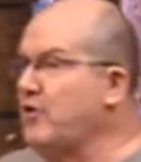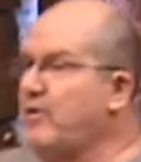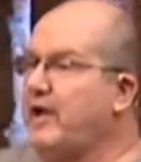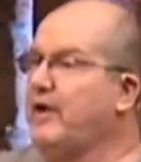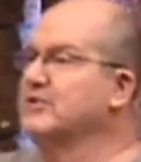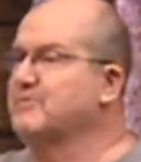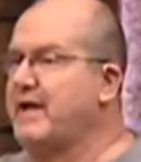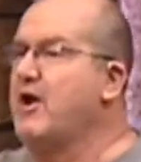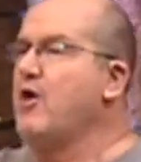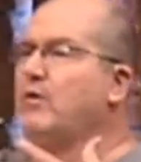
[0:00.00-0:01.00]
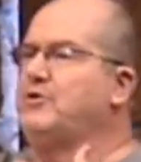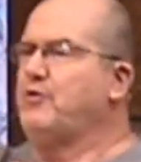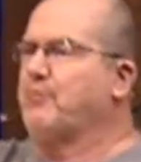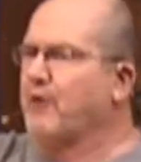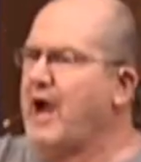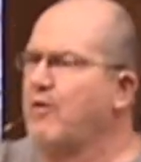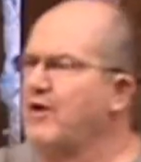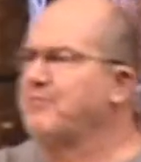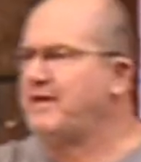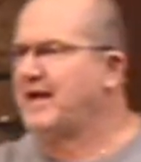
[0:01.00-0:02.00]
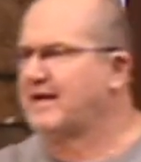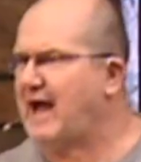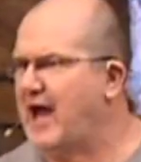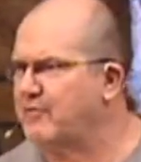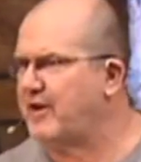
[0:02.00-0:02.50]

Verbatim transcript: who heals me. Would you pray with me that God